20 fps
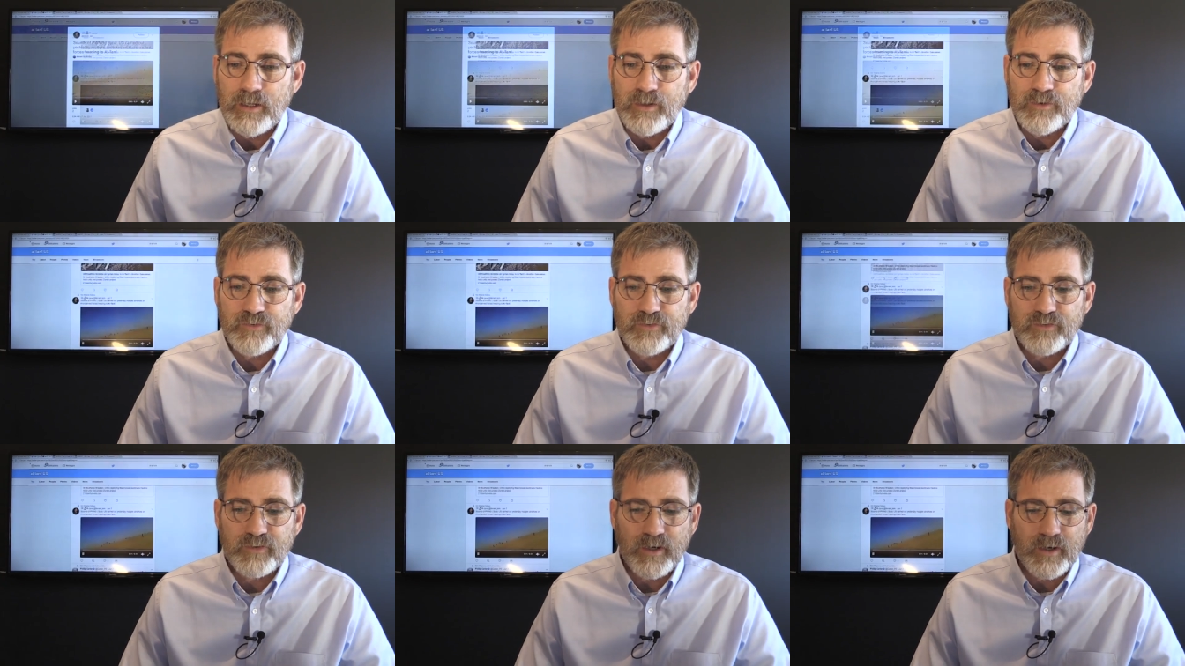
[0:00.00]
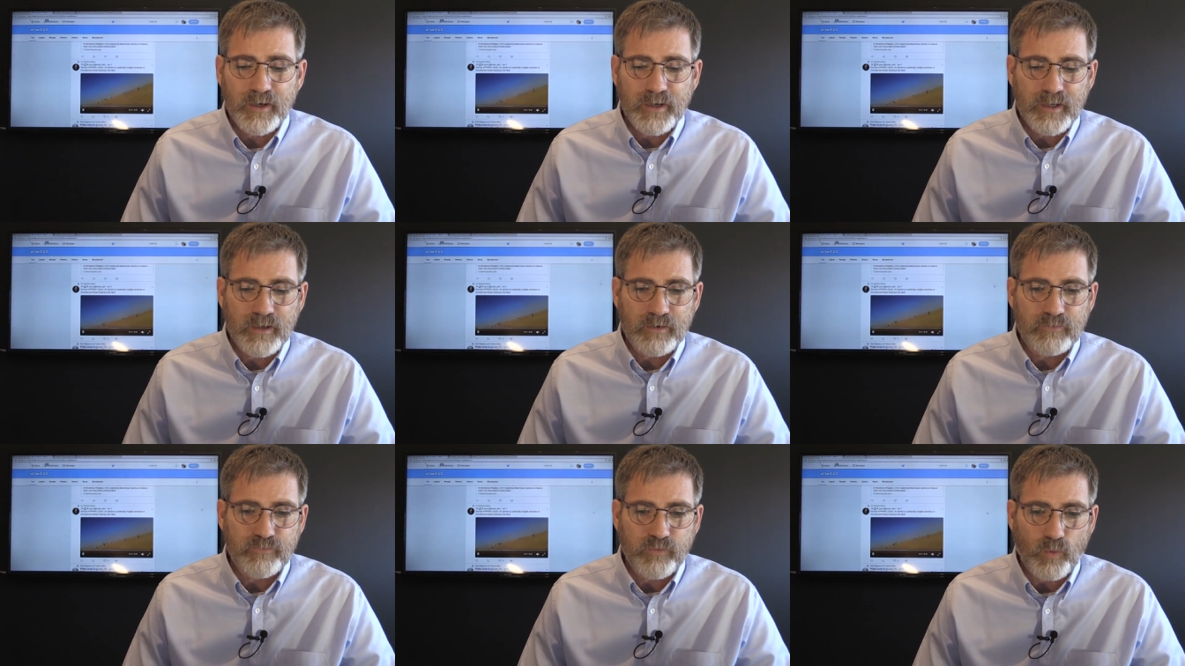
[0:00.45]

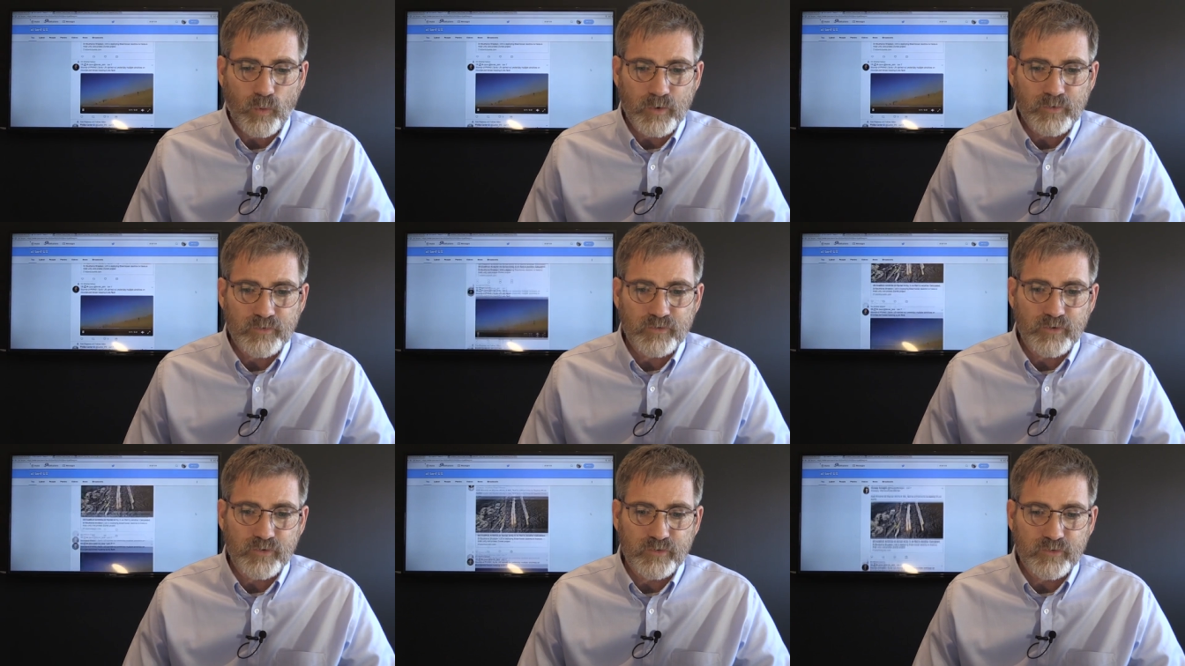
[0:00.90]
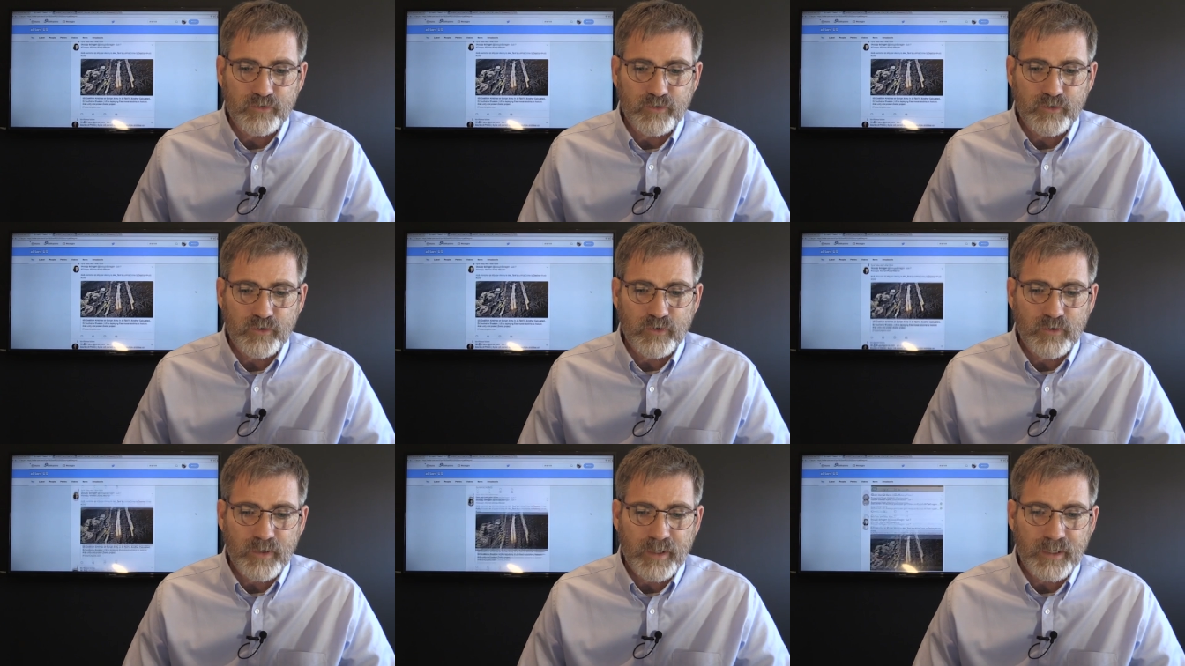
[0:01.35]
Syrian forces
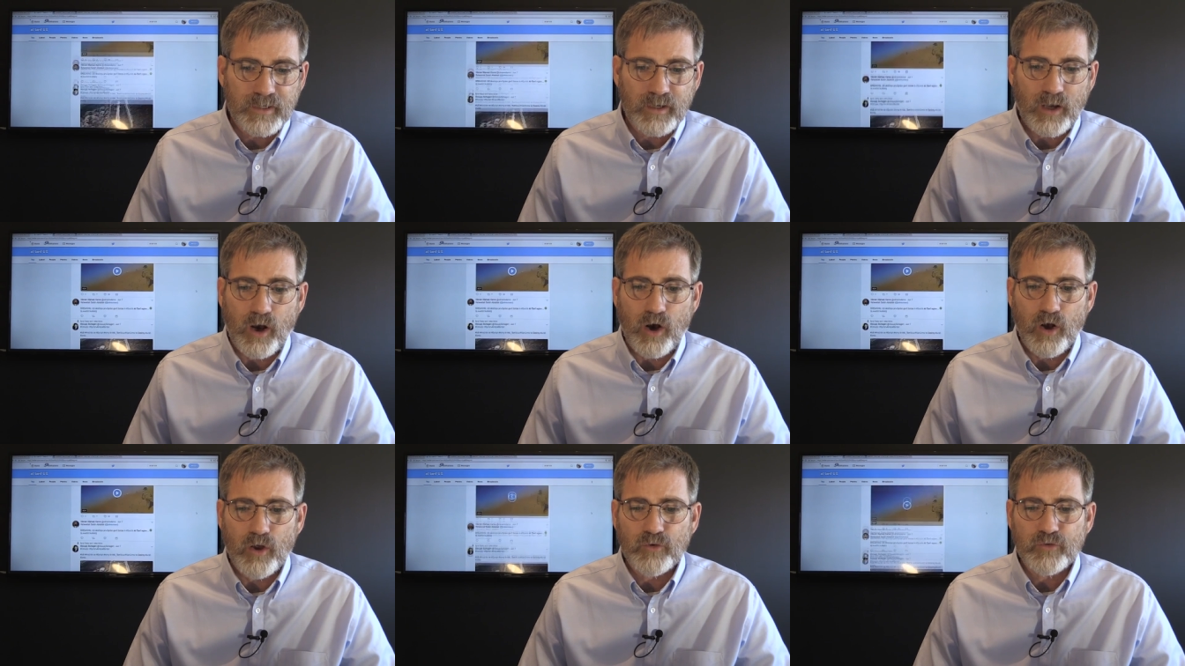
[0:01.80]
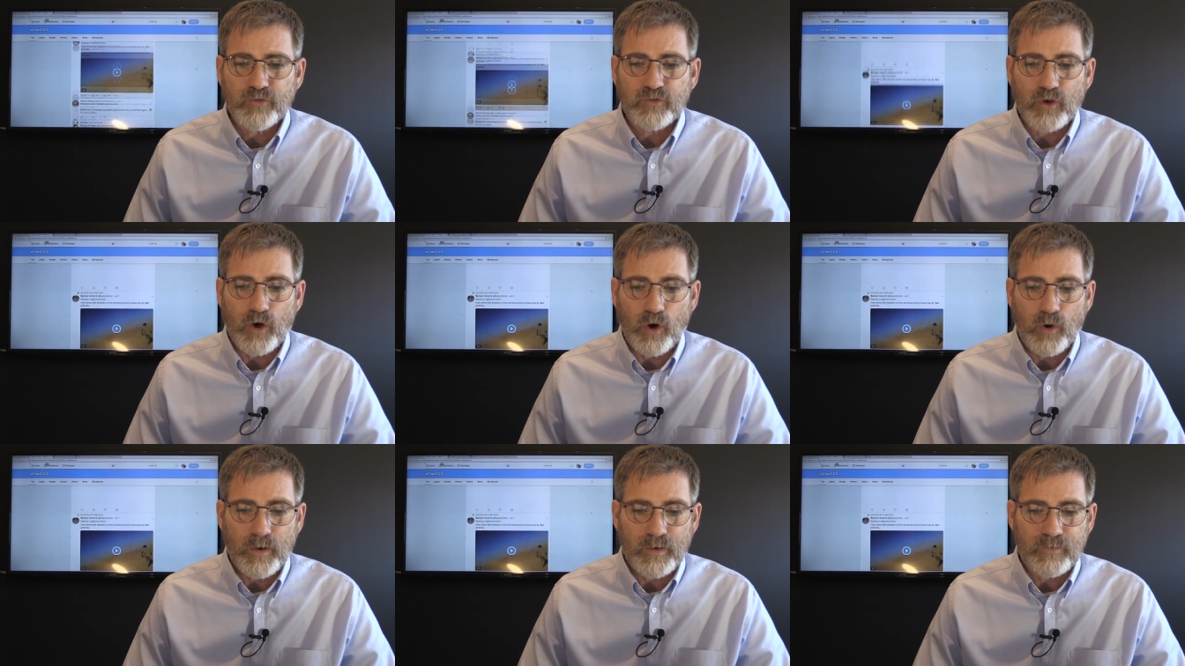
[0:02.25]
too had
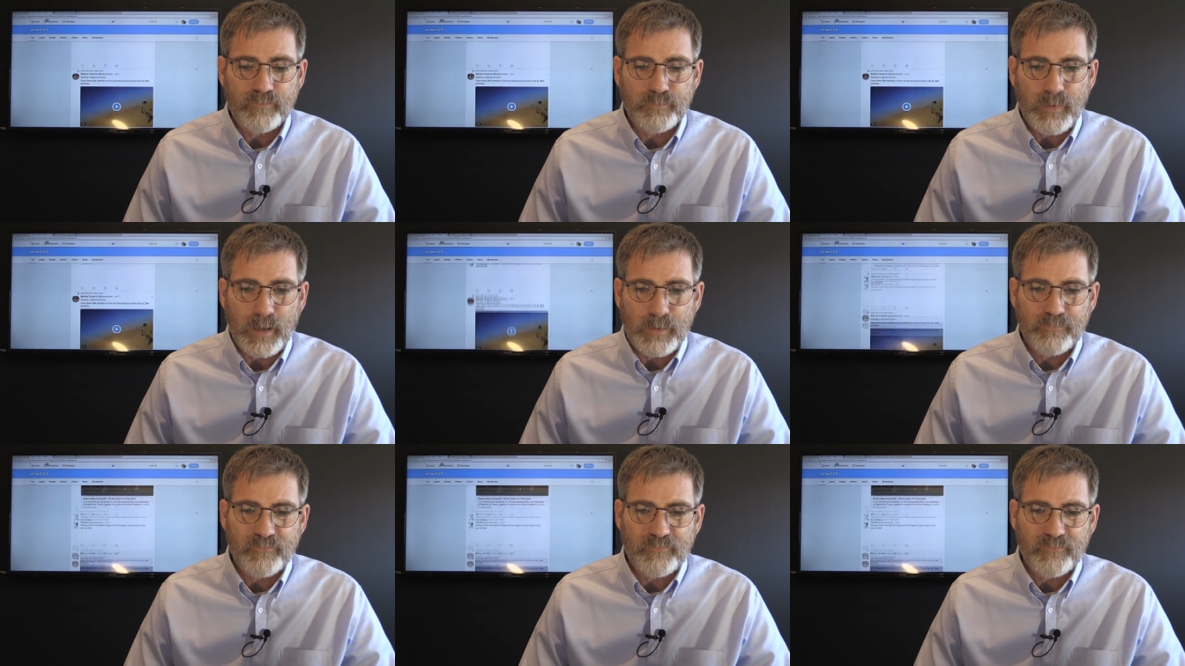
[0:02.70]
also, in